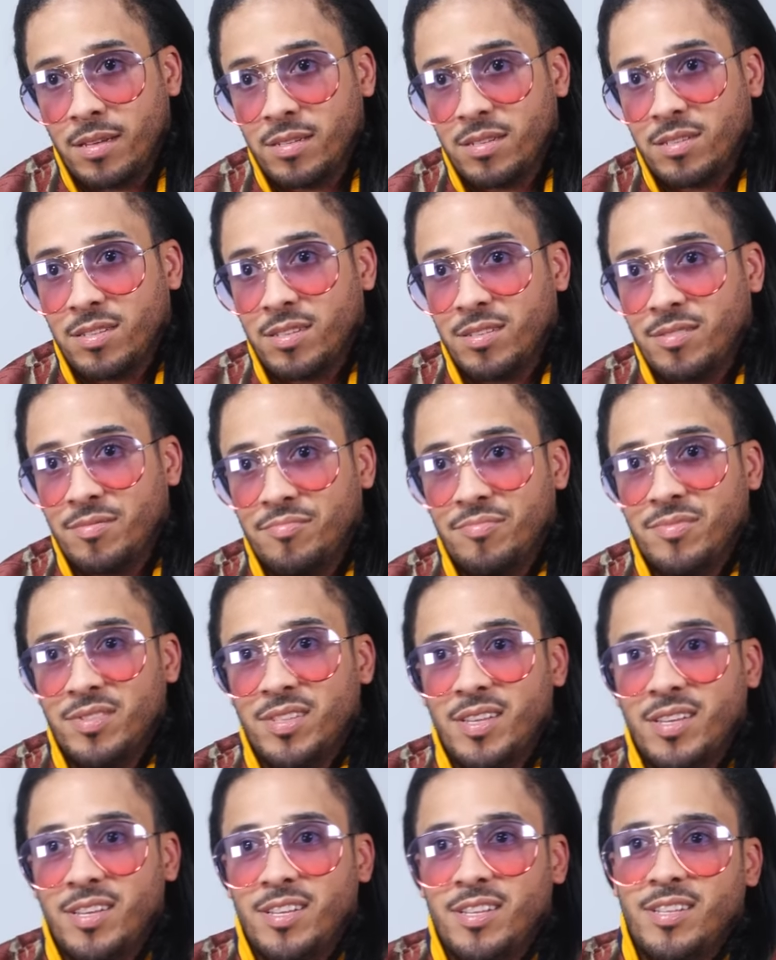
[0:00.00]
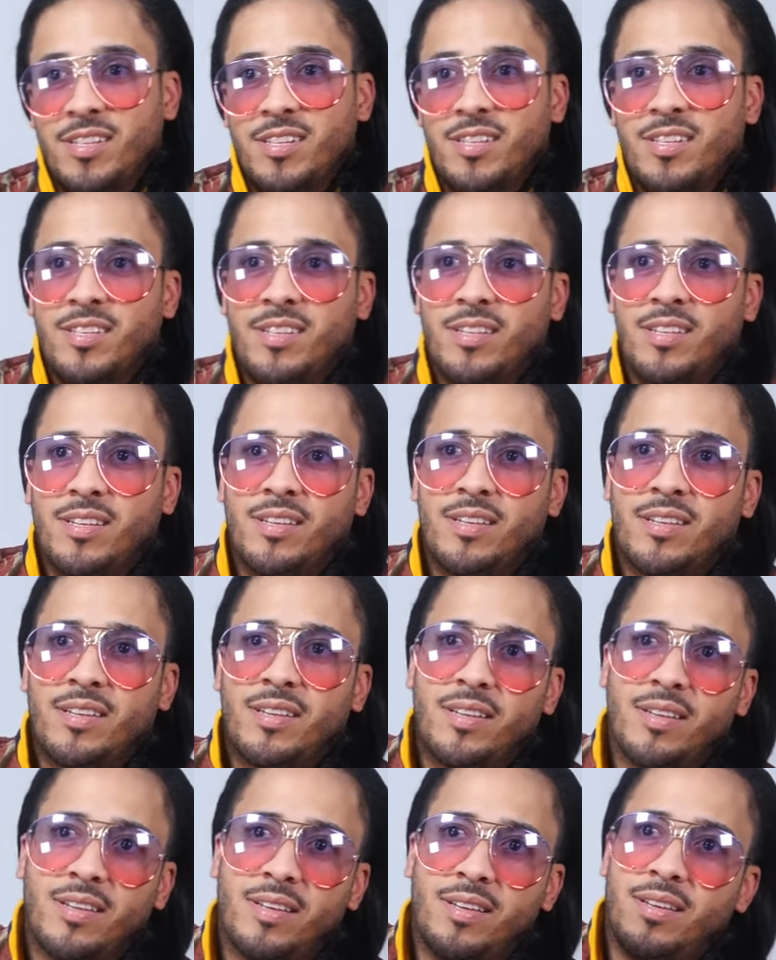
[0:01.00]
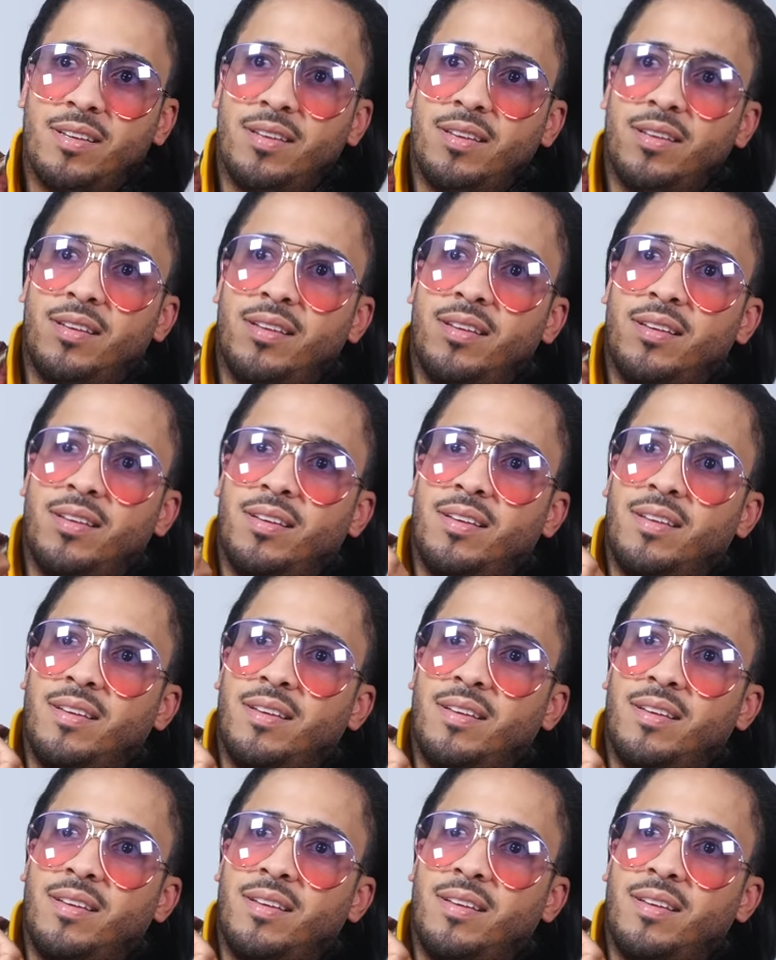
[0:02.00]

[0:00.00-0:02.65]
So so everyone was jumping into this. Everyone at